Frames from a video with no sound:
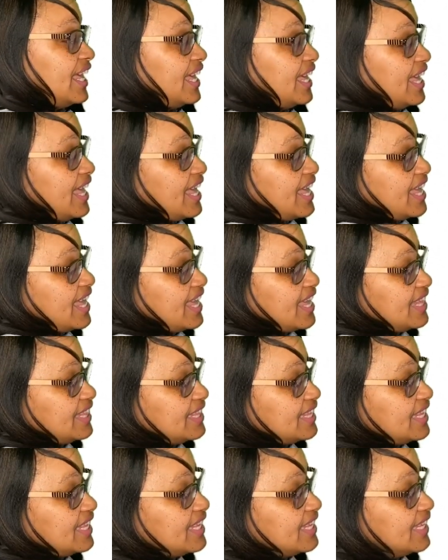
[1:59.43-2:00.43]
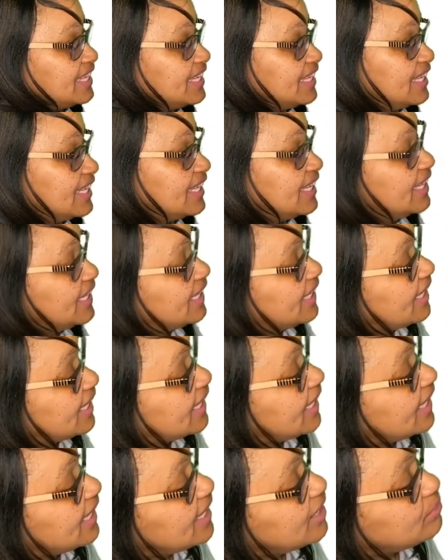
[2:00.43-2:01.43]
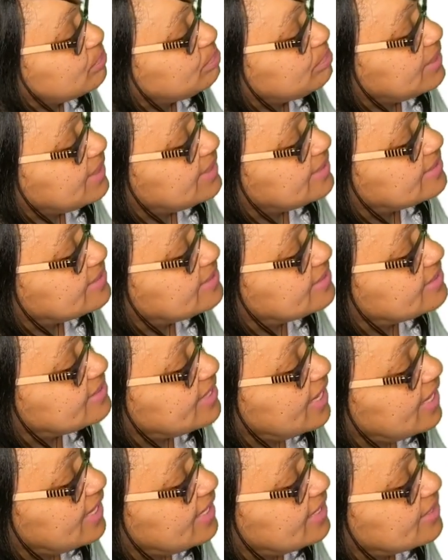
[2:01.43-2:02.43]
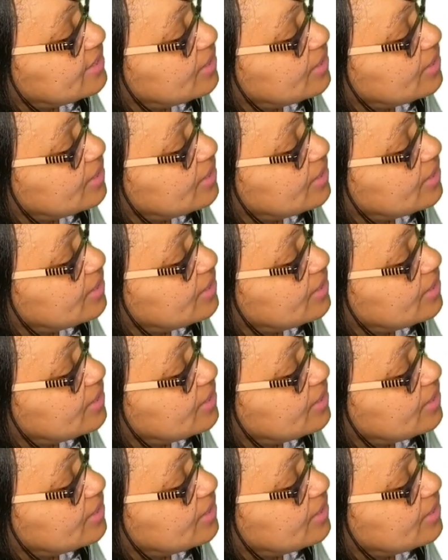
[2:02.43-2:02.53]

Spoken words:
And it means state,